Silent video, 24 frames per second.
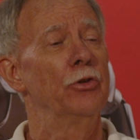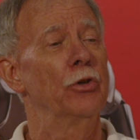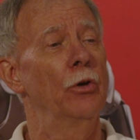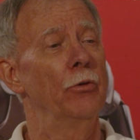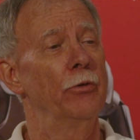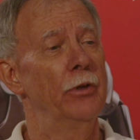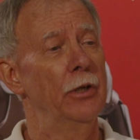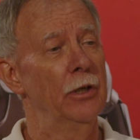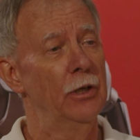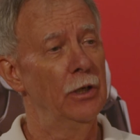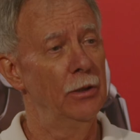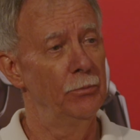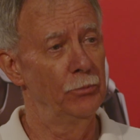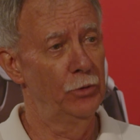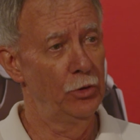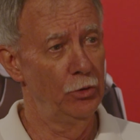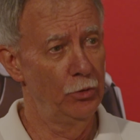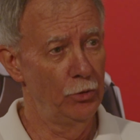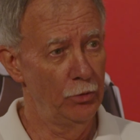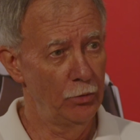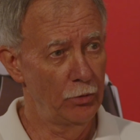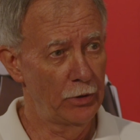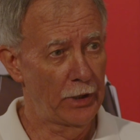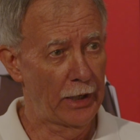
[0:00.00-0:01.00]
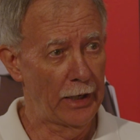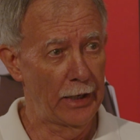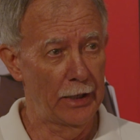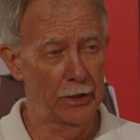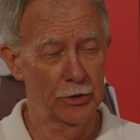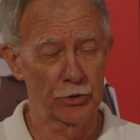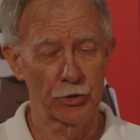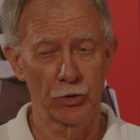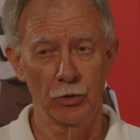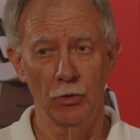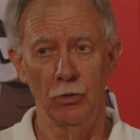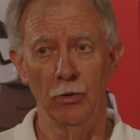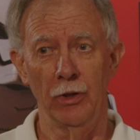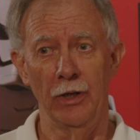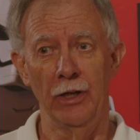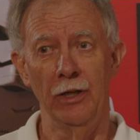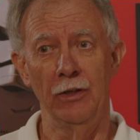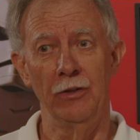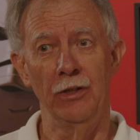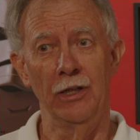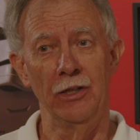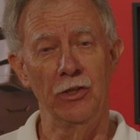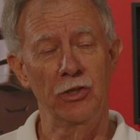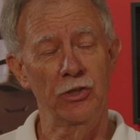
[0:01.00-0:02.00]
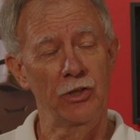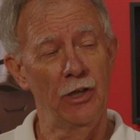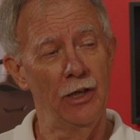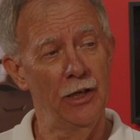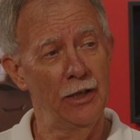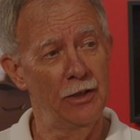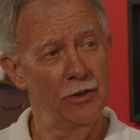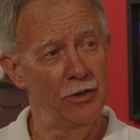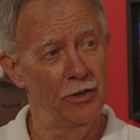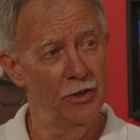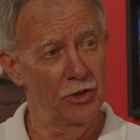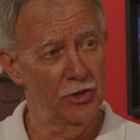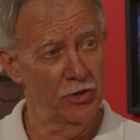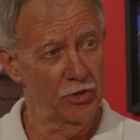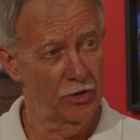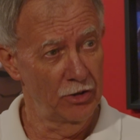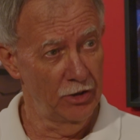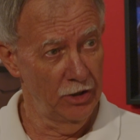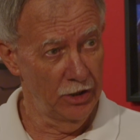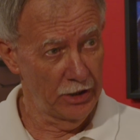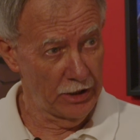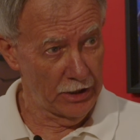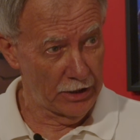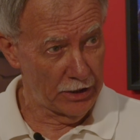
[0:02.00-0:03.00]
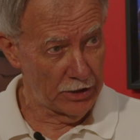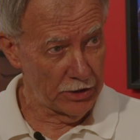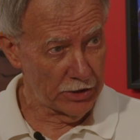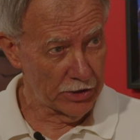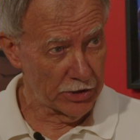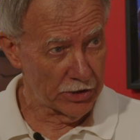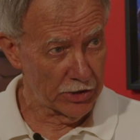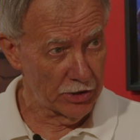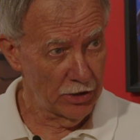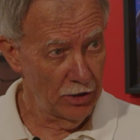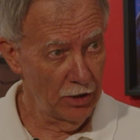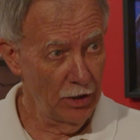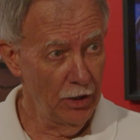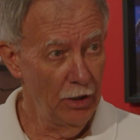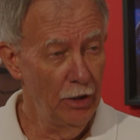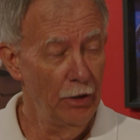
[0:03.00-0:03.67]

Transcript: so they come to Newcastle and they sign this lease